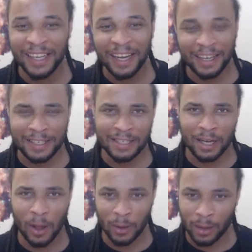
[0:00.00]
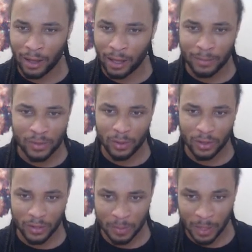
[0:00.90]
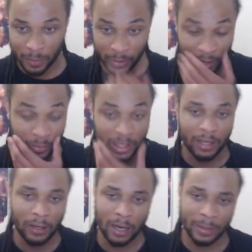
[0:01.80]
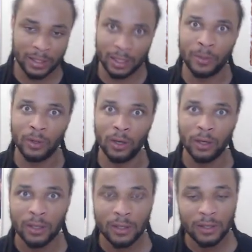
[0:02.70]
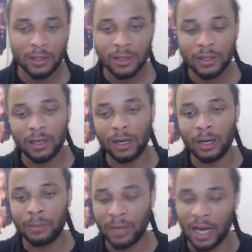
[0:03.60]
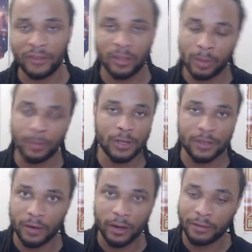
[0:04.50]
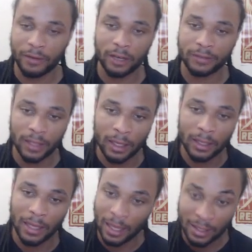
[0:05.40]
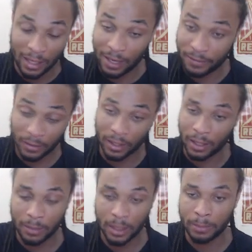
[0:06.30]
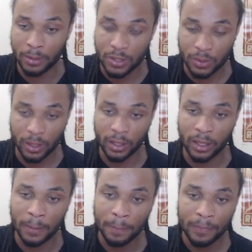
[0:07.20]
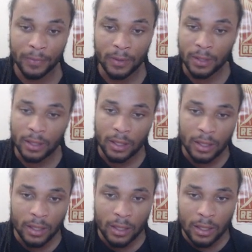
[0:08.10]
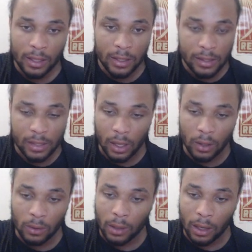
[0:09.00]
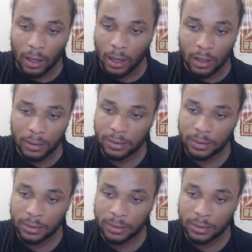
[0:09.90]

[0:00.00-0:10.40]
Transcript: I tend to hulk out. I'm sort of one of those people that I'm really calm until I'm not. Um, but I have to be pushed very far for that. And I feel like I'm being pushed right now. So, uh,